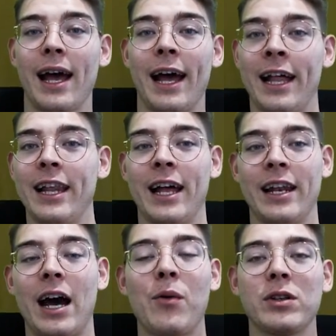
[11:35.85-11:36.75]
and then
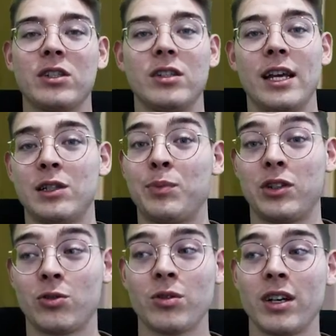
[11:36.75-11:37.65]
now it's
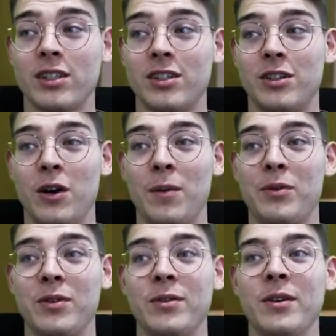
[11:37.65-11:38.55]
Petrounias' job
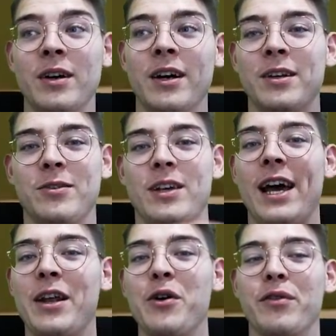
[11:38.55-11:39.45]
to
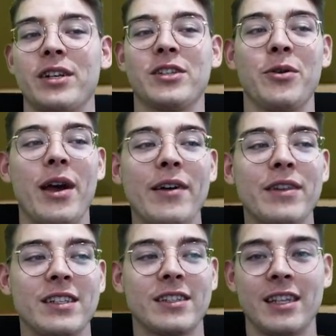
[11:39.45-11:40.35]
get over it. So you have
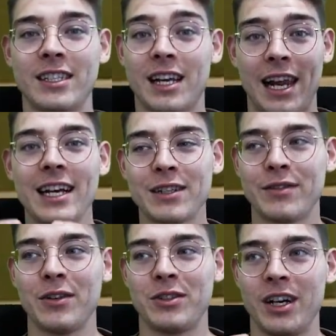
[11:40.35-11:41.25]
this clash of
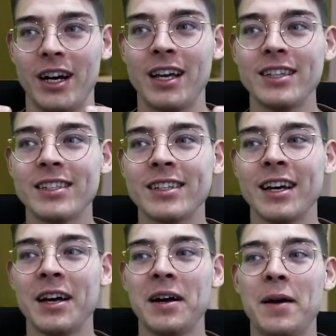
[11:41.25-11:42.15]
those giants,
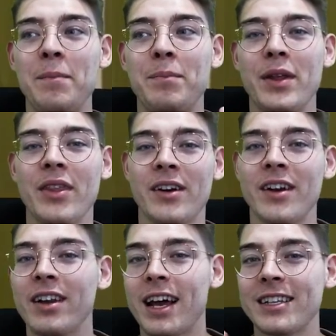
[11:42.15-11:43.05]
but they're
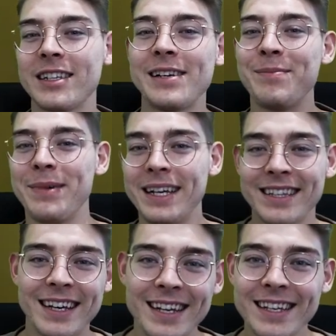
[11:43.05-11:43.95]
not actually
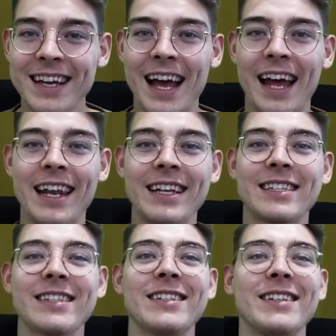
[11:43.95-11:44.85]
meeting, and
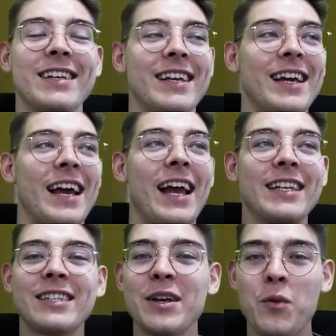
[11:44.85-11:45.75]

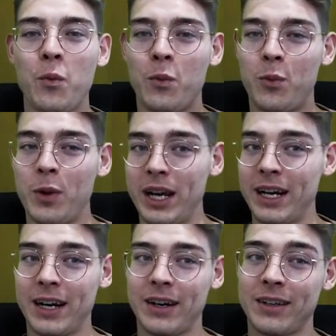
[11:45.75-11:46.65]
it's a
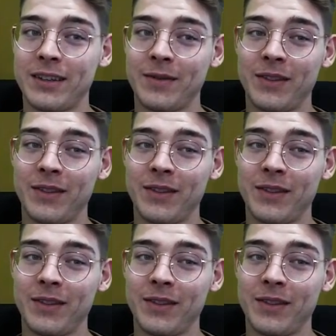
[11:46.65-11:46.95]
weird